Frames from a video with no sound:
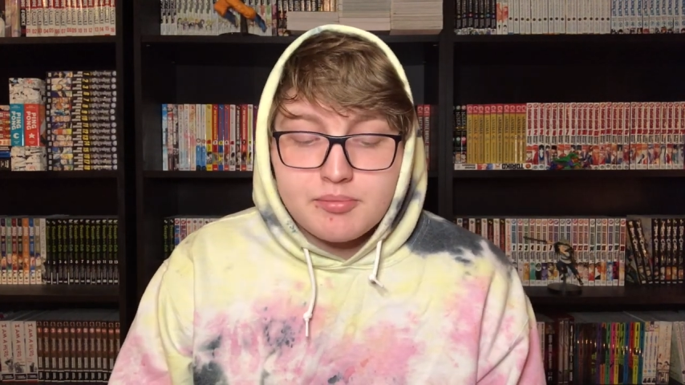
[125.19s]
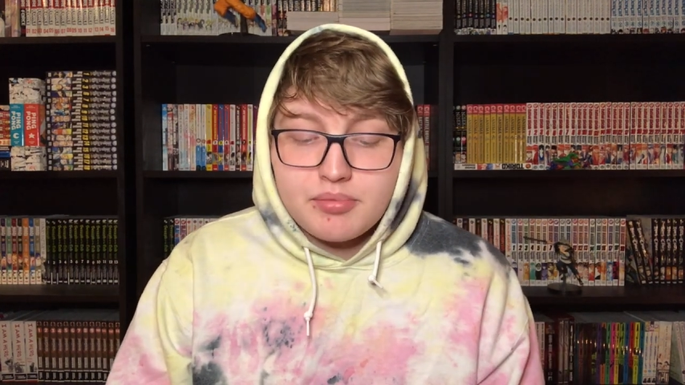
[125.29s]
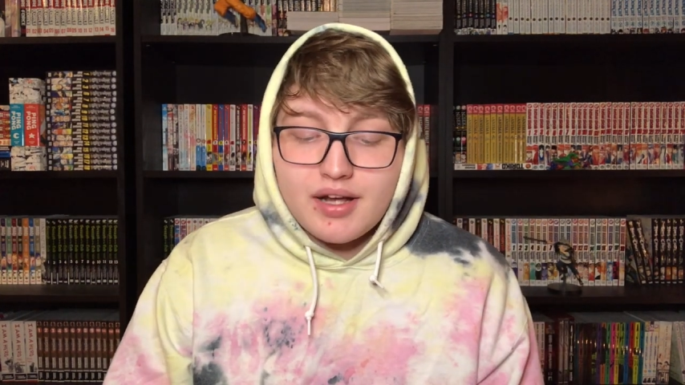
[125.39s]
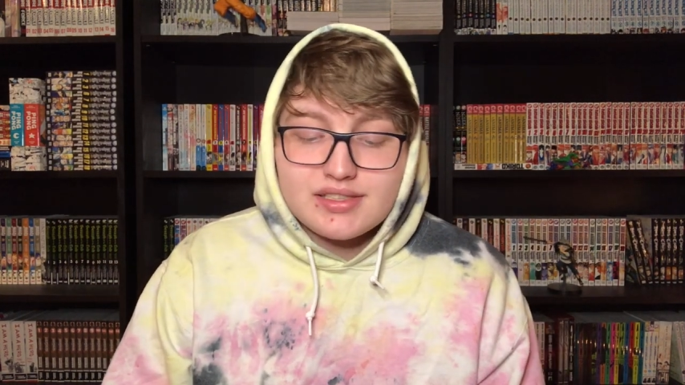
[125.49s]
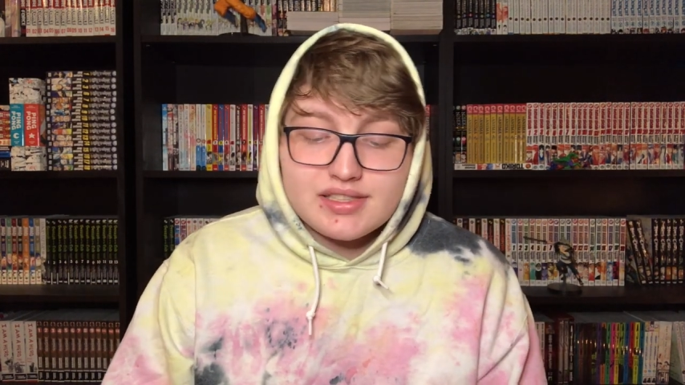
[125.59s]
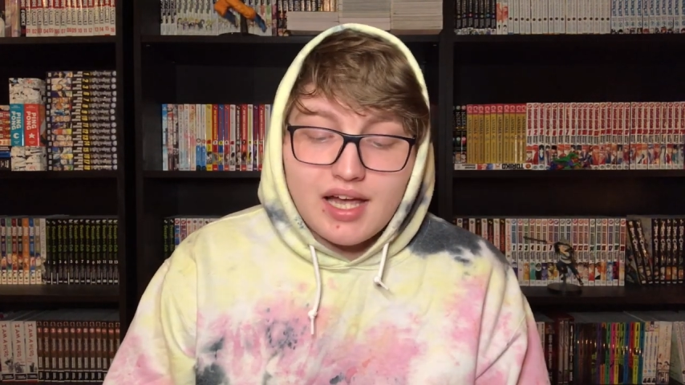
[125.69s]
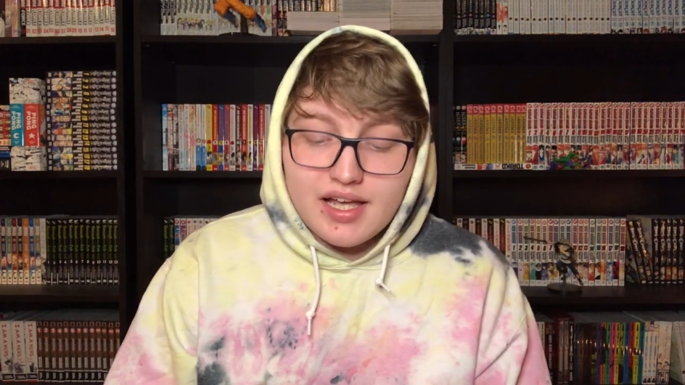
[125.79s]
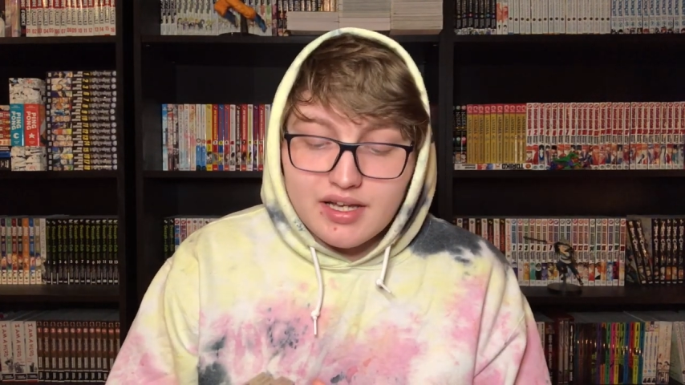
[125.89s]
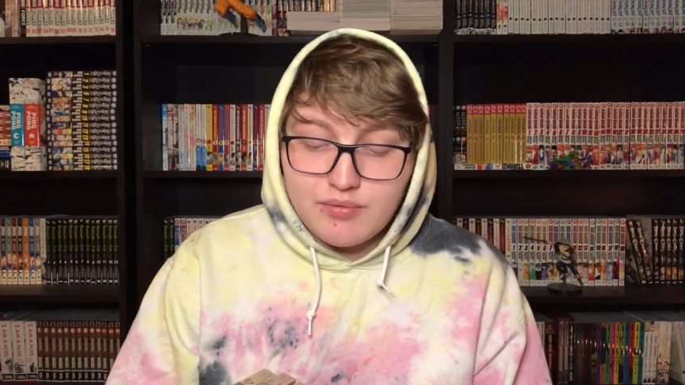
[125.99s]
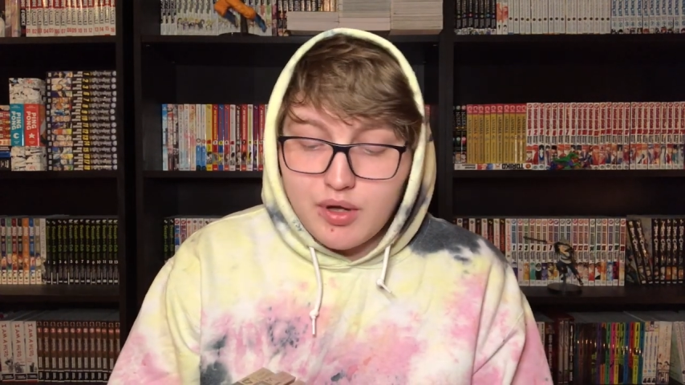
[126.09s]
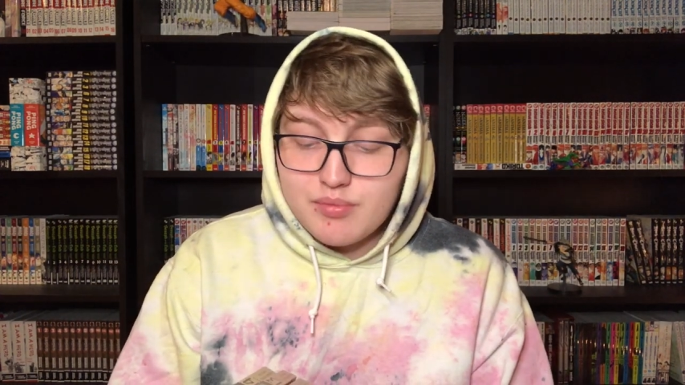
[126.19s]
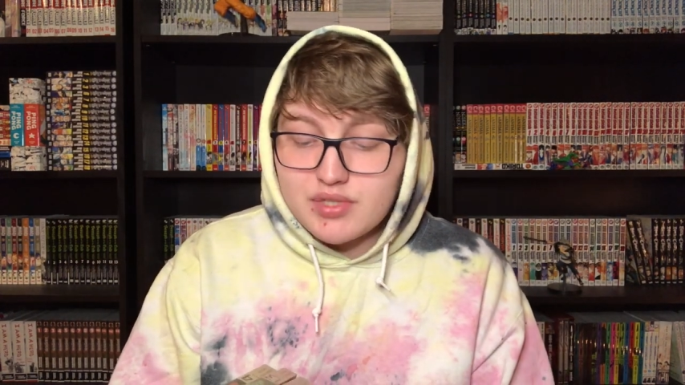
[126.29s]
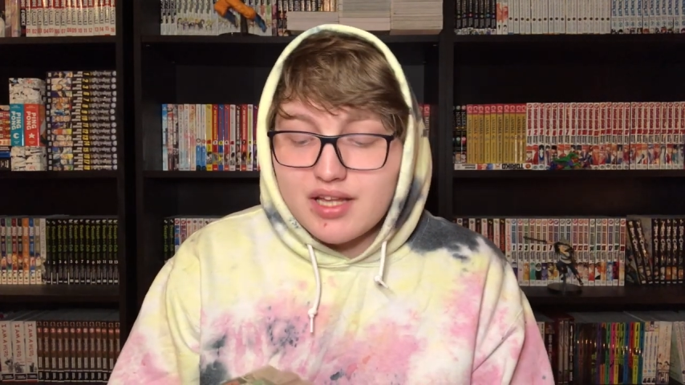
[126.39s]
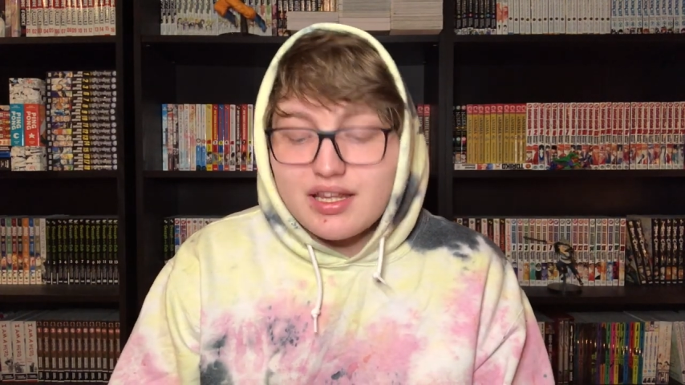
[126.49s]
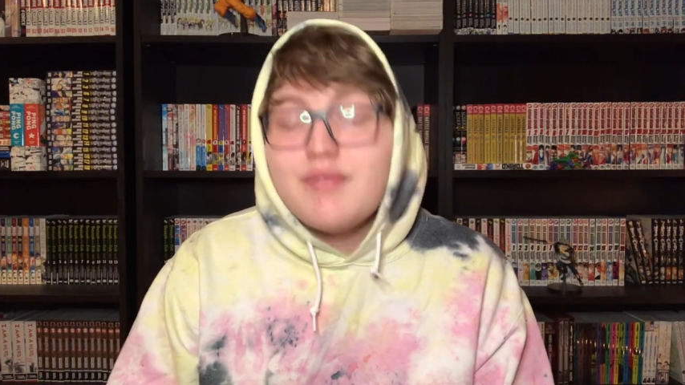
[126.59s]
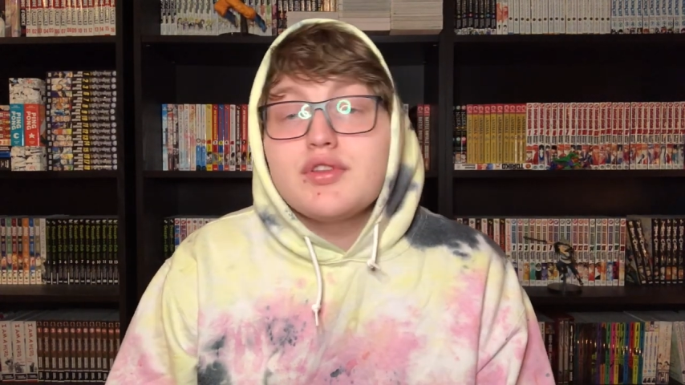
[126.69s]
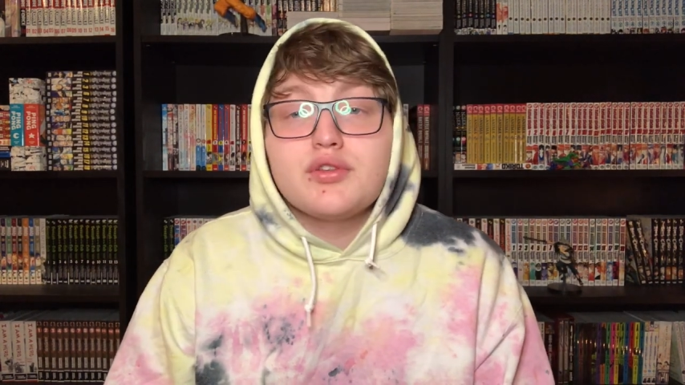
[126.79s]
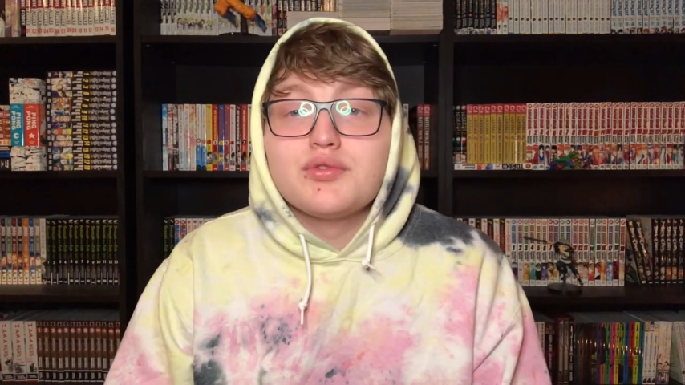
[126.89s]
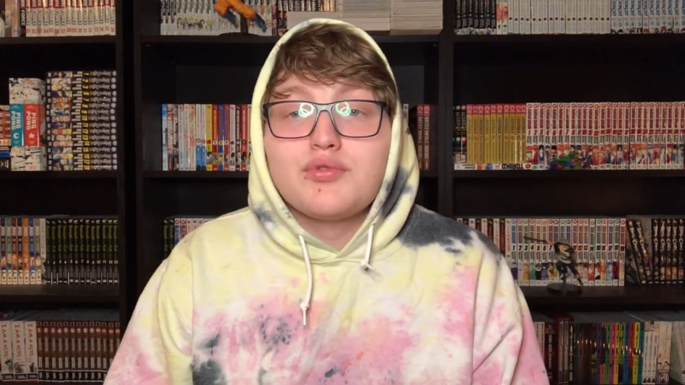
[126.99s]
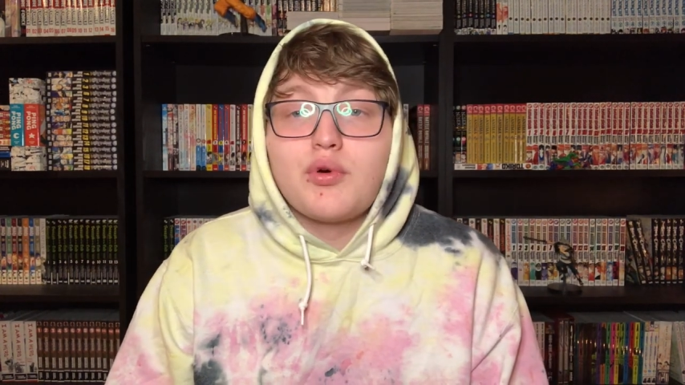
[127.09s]
but I got volumes 11
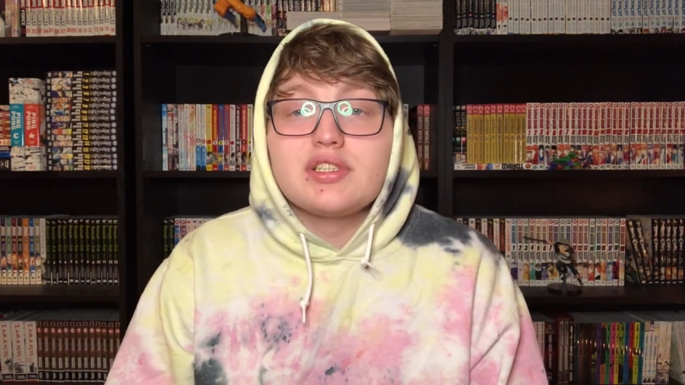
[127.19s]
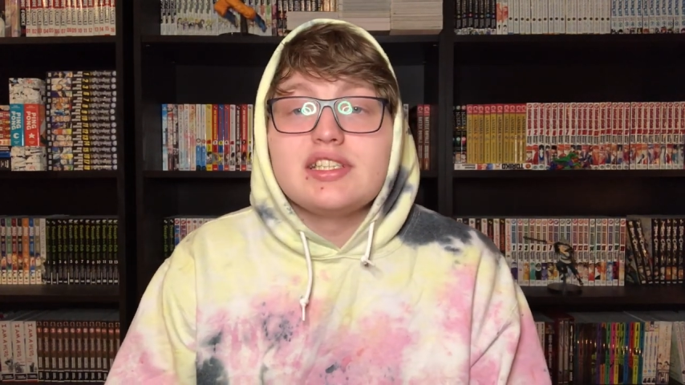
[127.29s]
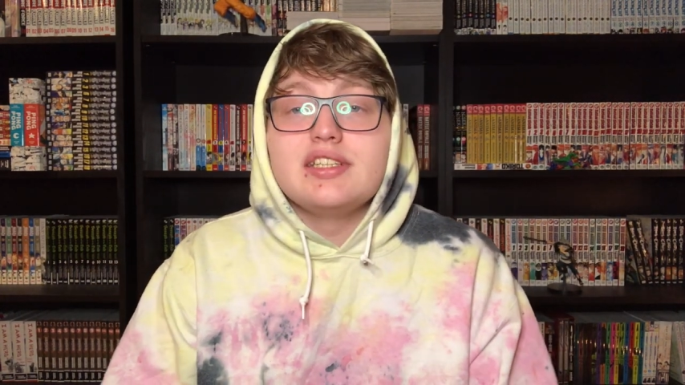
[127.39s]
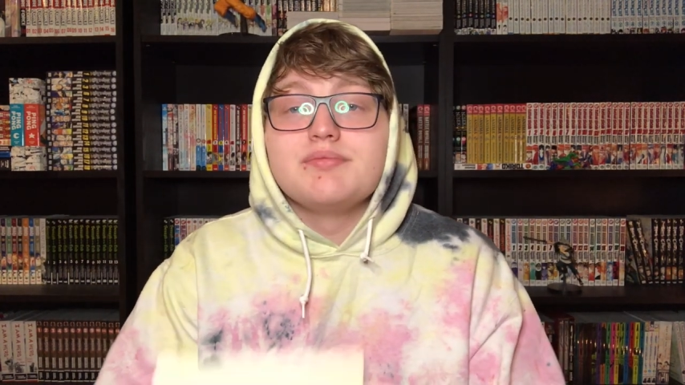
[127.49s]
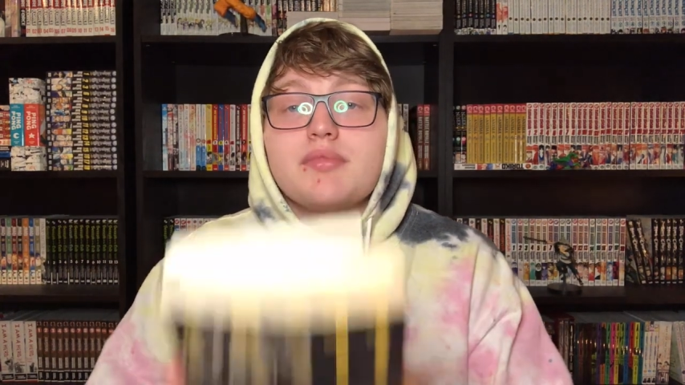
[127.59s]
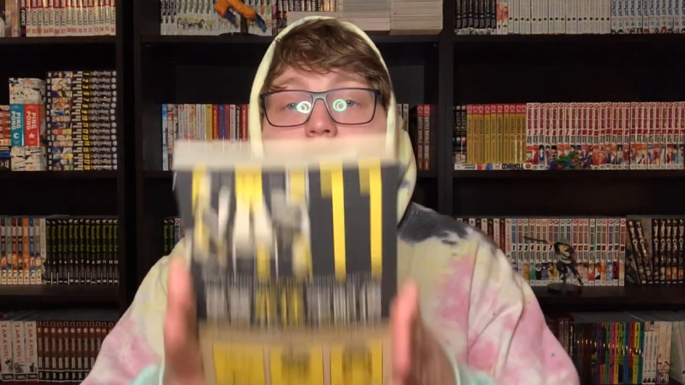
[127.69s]
through 14